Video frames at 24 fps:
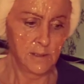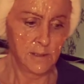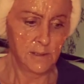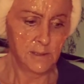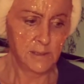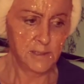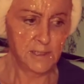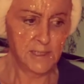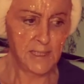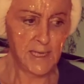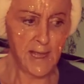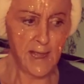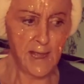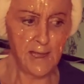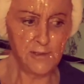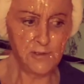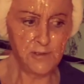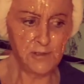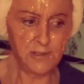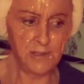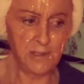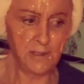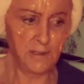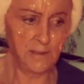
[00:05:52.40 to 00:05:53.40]

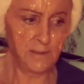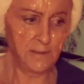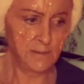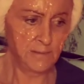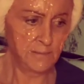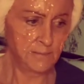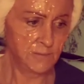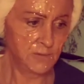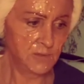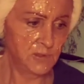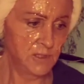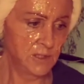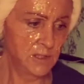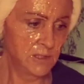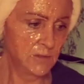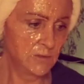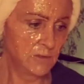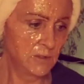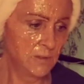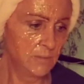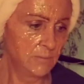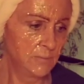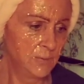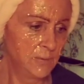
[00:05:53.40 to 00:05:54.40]
Santa, she
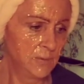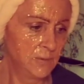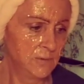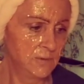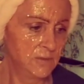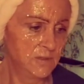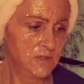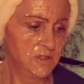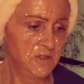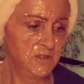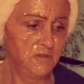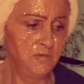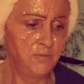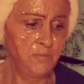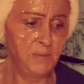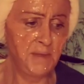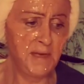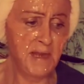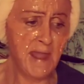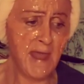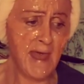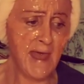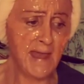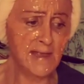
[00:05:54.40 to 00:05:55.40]
grumbled, you've been
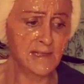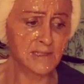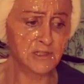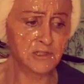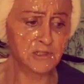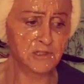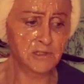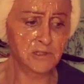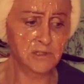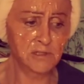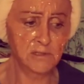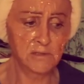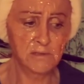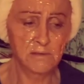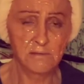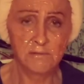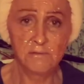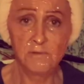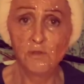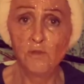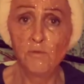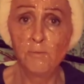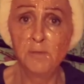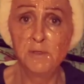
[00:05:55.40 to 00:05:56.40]
asked and
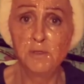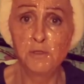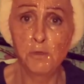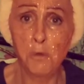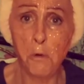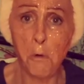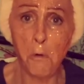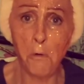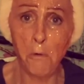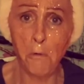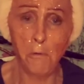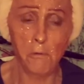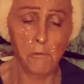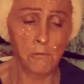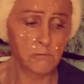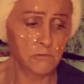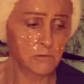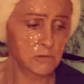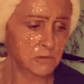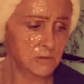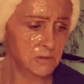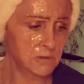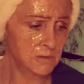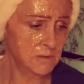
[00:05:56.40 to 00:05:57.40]
you've been told.
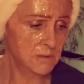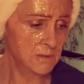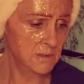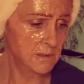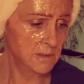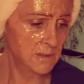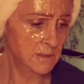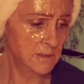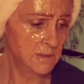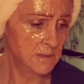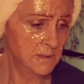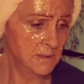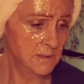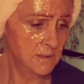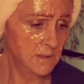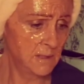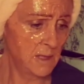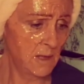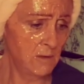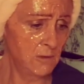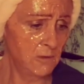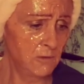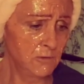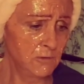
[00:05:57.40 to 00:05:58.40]

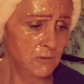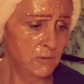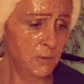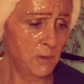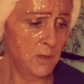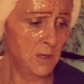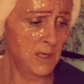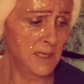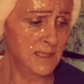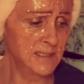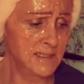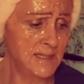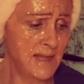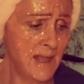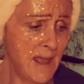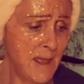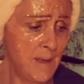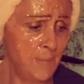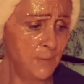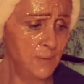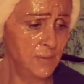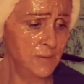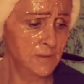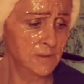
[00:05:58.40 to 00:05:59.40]
Now look what has
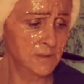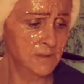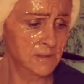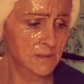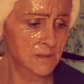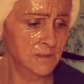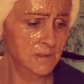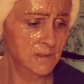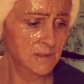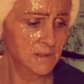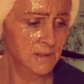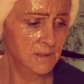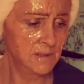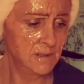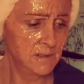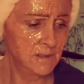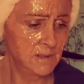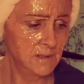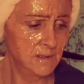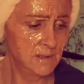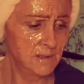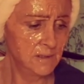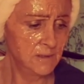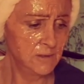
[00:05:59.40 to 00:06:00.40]
happened.
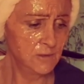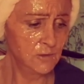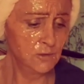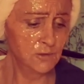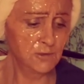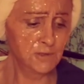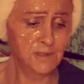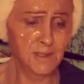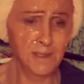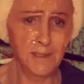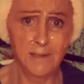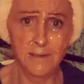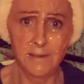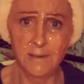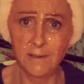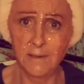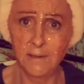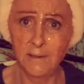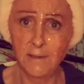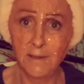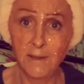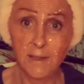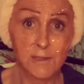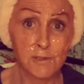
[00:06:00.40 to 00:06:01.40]
Your dinner
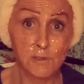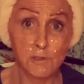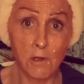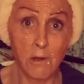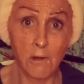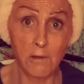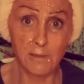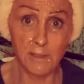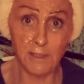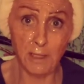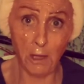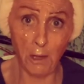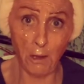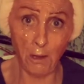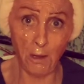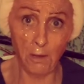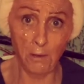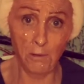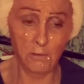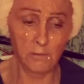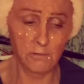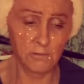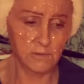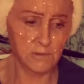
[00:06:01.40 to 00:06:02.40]
has gone
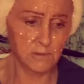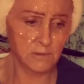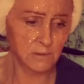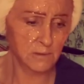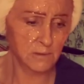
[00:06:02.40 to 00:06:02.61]
cold.